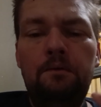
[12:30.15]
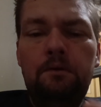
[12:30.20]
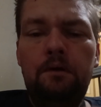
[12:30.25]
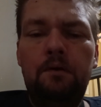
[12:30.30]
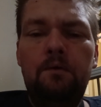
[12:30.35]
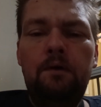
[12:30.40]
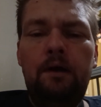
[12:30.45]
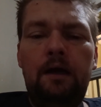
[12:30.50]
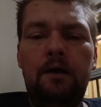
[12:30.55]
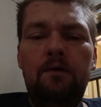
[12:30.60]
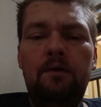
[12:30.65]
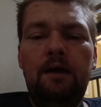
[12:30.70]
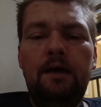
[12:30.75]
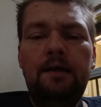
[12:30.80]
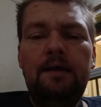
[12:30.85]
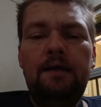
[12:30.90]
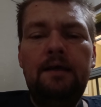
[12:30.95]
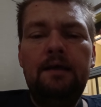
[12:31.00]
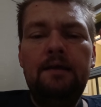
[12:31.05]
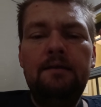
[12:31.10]
how I
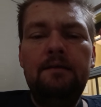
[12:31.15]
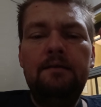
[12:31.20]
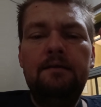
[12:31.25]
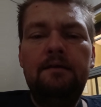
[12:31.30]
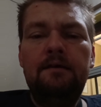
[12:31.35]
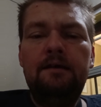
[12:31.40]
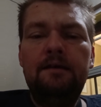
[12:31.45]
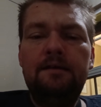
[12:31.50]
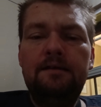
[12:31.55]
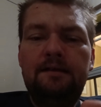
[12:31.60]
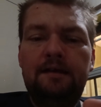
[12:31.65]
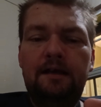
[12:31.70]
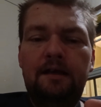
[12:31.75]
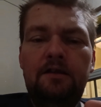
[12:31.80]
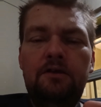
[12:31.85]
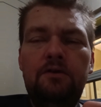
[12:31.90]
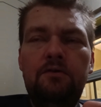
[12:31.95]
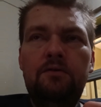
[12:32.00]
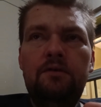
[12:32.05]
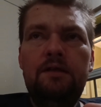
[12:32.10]
can
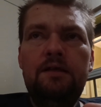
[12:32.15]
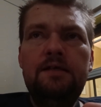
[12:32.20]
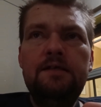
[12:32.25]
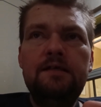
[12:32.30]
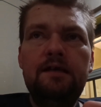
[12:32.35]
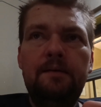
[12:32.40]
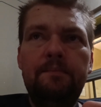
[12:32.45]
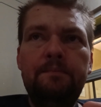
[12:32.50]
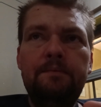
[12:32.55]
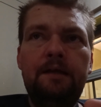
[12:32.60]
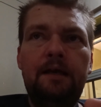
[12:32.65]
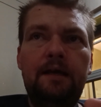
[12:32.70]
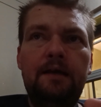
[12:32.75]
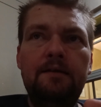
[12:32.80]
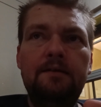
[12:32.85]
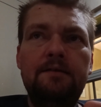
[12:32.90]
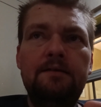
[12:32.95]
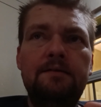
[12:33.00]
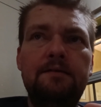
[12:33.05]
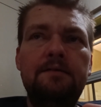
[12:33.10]
continue these
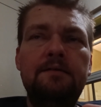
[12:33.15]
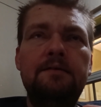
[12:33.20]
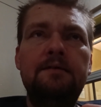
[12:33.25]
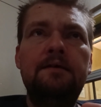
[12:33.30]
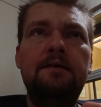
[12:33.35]
updates